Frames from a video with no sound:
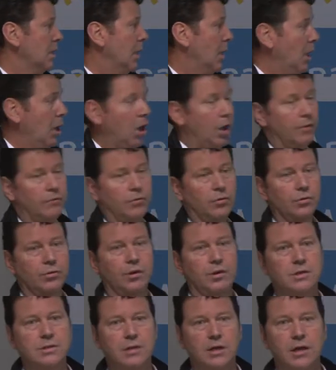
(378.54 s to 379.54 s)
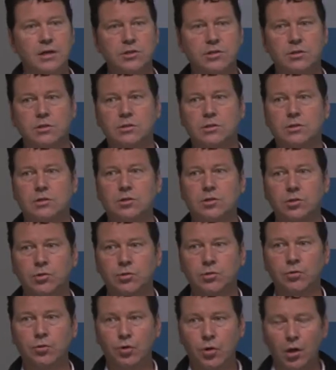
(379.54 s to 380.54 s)
A lot of organisations
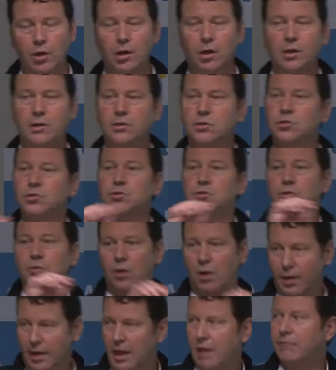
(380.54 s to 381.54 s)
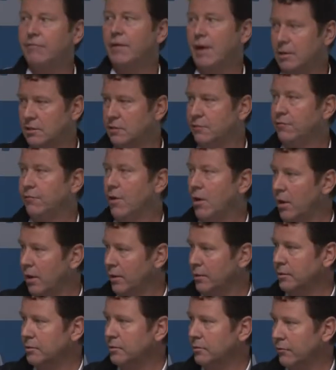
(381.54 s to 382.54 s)
not only do not have that
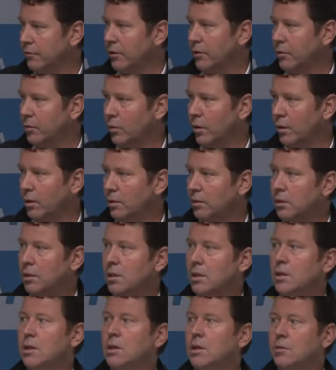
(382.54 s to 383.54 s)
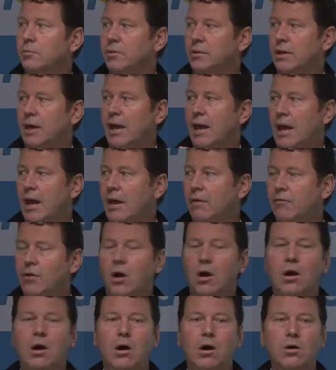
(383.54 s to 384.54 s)
defined very well, but they have a
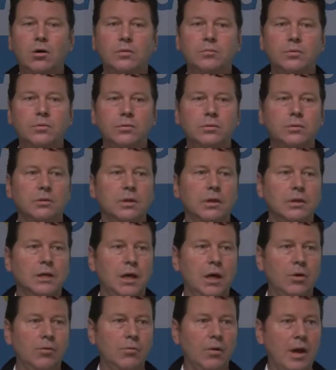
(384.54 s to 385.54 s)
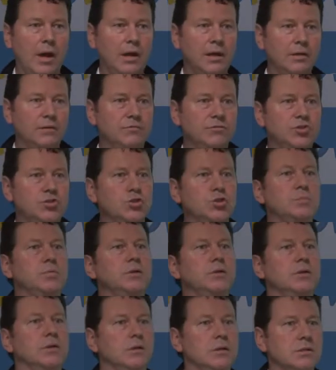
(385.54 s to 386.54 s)
horrible array of
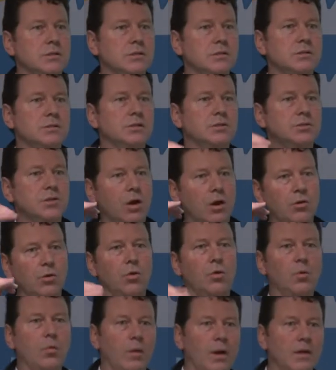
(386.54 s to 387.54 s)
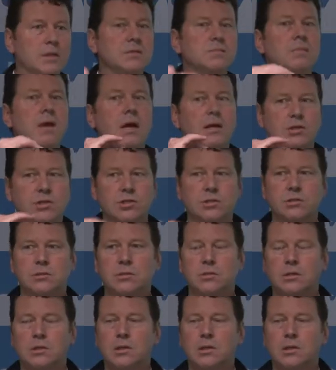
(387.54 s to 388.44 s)
duplicates that don't always match.